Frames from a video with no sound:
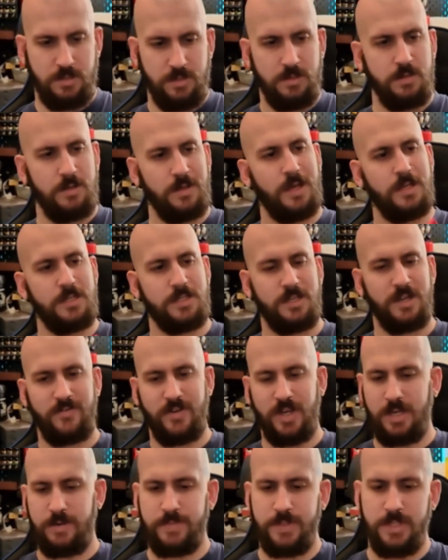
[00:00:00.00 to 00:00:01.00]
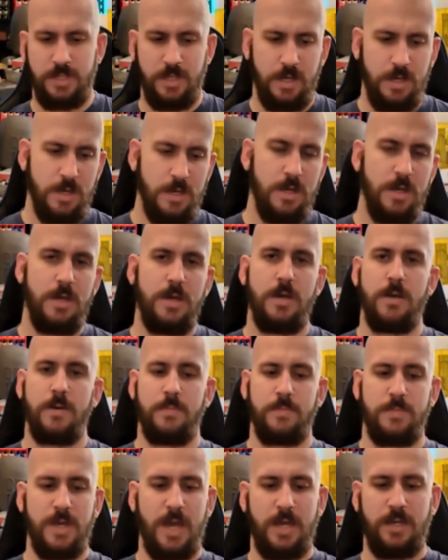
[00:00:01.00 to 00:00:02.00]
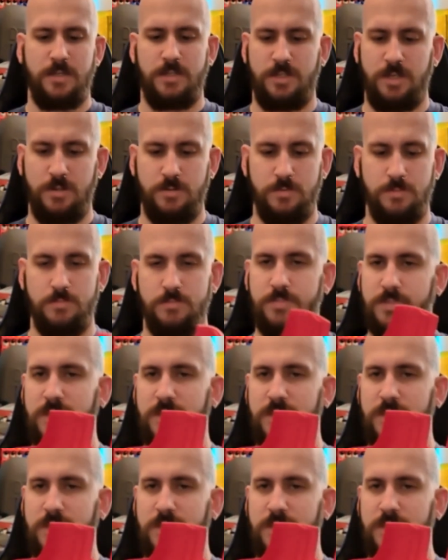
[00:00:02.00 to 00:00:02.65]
that's never happened. Yeah, so the